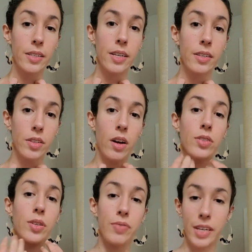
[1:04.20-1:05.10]
it's
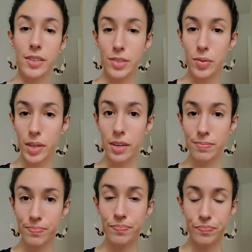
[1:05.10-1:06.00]
also very soothing.
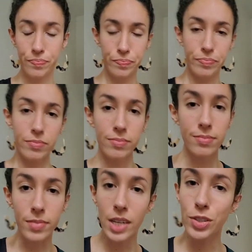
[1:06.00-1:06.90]

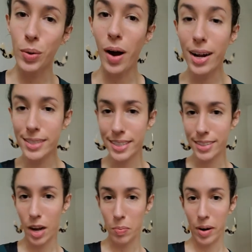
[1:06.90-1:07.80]
So, hot teas,
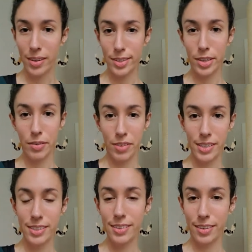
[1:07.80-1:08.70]
hot broths are your
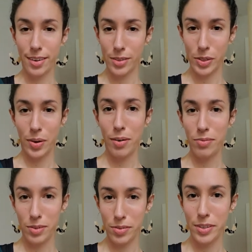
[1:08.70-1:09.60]
friend, and they're also
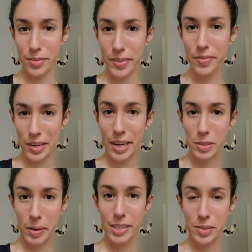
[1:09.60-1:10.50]
helpful for the fever
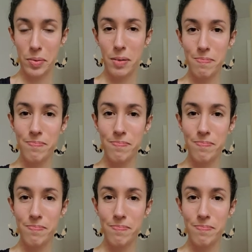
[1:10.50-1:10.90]
aspect as well.